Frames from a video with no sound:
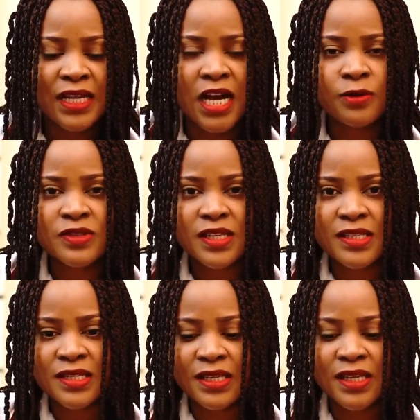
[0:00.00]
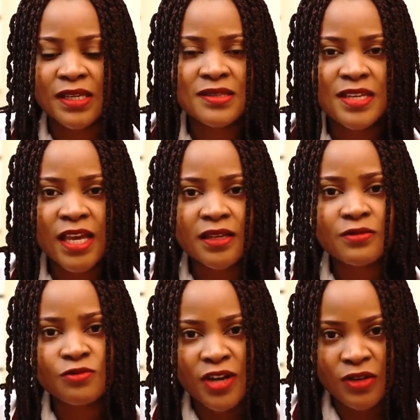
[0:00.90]
I'll say it again,
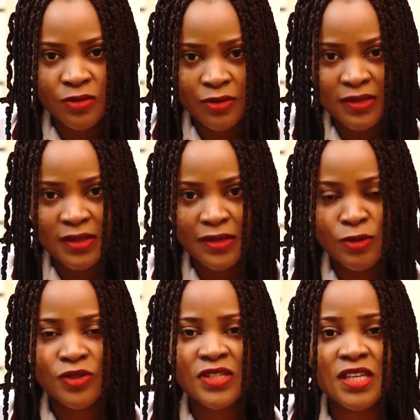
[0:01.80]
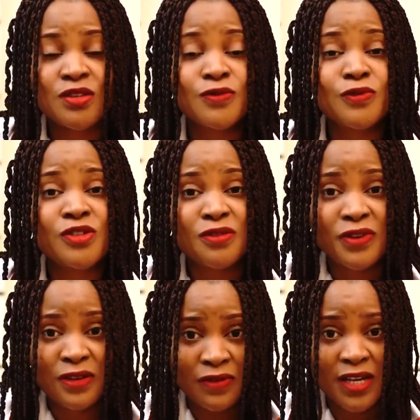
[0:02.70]
10 groundnuts contains
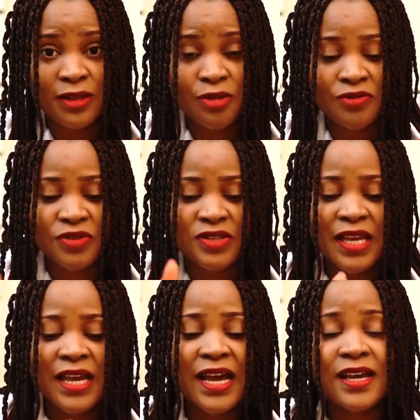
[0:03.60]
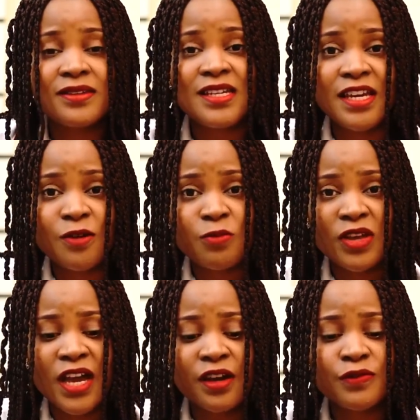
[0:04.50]
45 calories. And here we
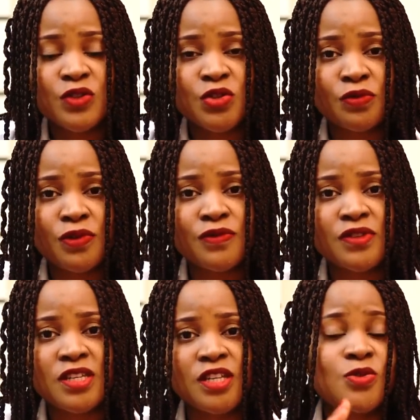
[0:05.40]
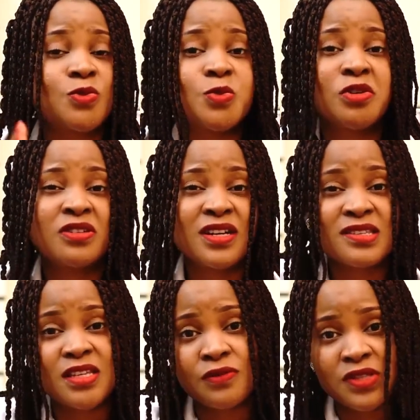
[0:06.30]
have 250 to
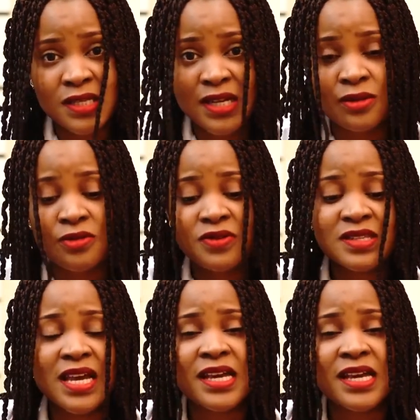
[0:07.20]
270 calories.